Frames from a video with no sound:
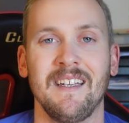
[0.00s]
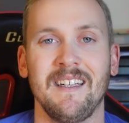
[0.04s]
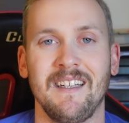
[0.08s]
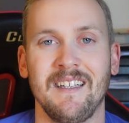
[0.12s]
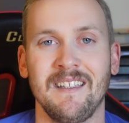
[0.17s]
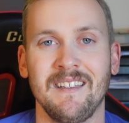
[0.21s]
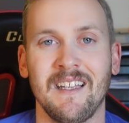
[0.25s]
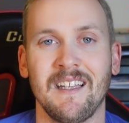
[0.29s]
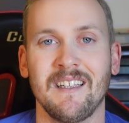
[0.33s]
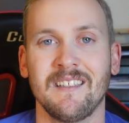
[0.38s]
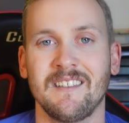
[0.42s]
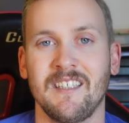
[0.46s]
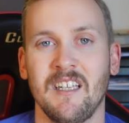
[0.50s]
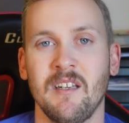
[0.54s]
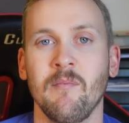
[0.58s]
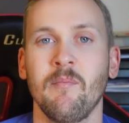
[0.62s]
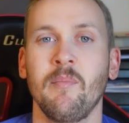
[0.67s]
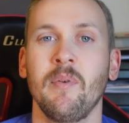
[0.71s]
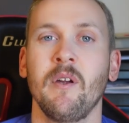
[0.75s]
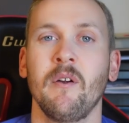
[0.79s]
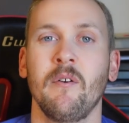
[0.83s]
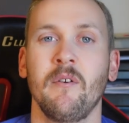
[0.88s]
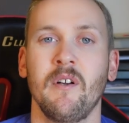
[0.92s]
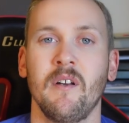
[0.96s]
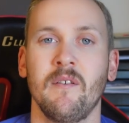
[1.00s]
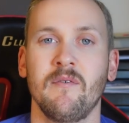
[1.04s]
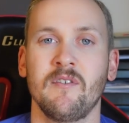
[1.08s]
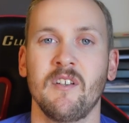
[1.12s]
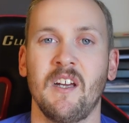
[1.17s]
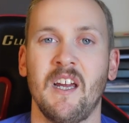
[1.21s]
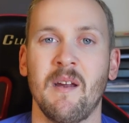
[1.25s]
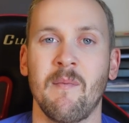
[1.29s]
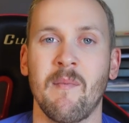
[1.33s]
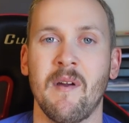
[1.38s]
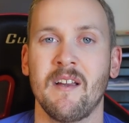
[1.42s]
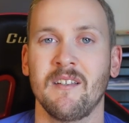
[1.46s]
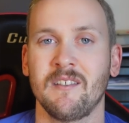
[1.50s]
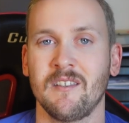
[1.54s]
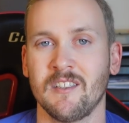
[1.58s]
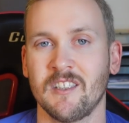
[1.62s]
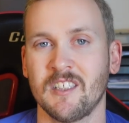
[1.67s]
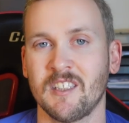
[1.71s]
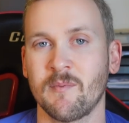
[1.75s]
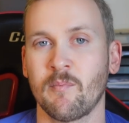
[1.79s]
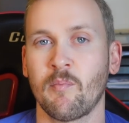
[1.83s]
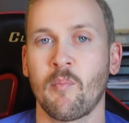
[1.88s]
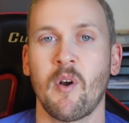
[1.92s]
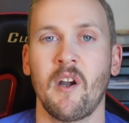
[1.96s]
In that same period of time as it's
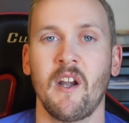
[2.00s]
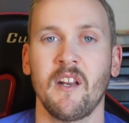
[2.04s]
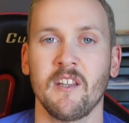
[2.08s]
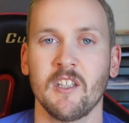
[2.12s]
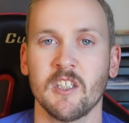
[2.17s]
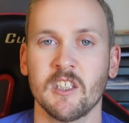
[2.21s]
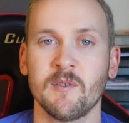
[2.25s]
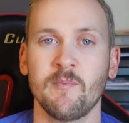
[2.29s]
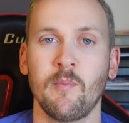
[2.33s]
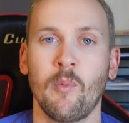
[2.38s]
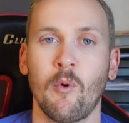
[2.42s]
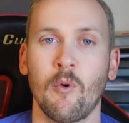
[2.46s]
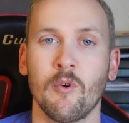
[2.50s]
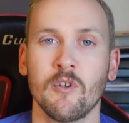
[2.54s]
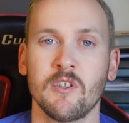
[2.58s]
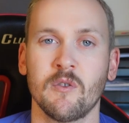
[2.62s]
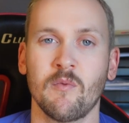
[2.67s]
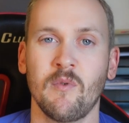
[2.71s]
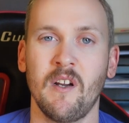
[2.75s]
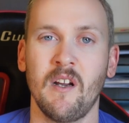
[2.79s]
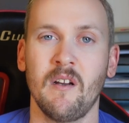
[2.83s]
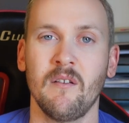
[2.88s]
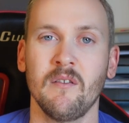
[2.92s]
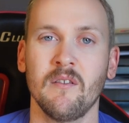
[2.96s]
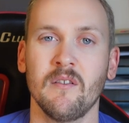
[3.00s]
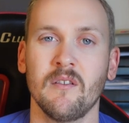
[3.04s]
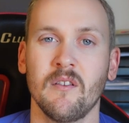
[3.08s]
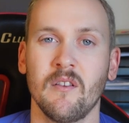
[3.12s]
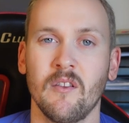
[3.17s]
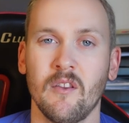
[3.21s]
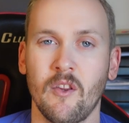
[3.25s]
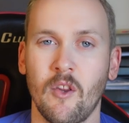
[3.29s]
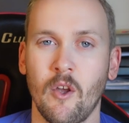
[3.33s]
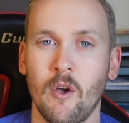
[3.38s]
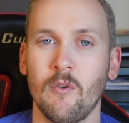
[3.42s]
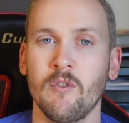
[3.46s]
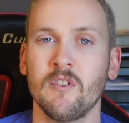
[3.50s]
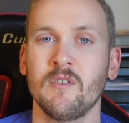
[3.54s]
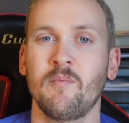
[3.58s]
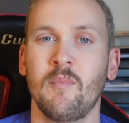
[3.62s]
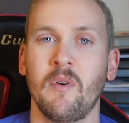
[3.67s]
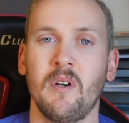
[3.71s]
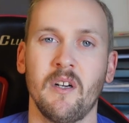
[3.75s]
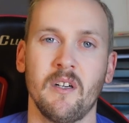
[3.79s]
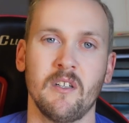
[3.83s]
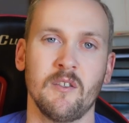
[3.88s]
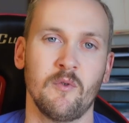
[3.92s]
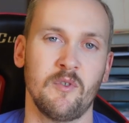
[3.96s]
spreading the spores around, those
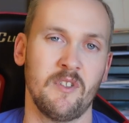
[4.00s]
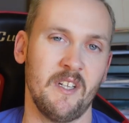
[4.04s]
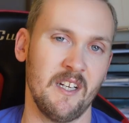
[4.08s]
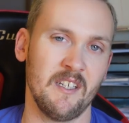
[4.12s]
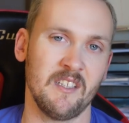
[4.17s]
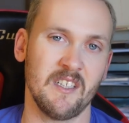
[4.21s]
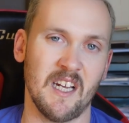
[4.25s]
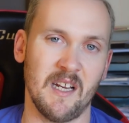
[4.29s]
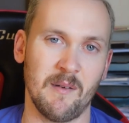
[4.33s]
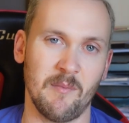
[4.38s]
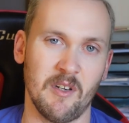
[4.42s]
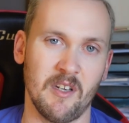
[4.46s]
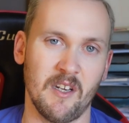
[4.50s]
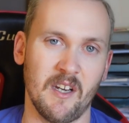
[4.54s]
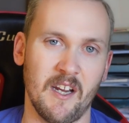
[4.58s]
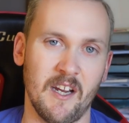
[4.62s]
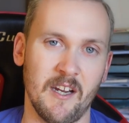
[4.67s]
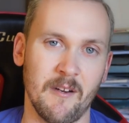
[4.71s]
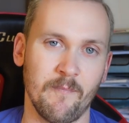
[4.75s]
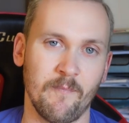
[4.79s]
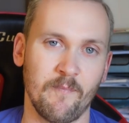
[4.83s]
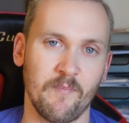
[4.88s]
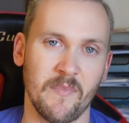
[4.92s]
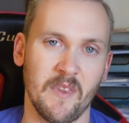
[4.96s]
bugs will take time to die.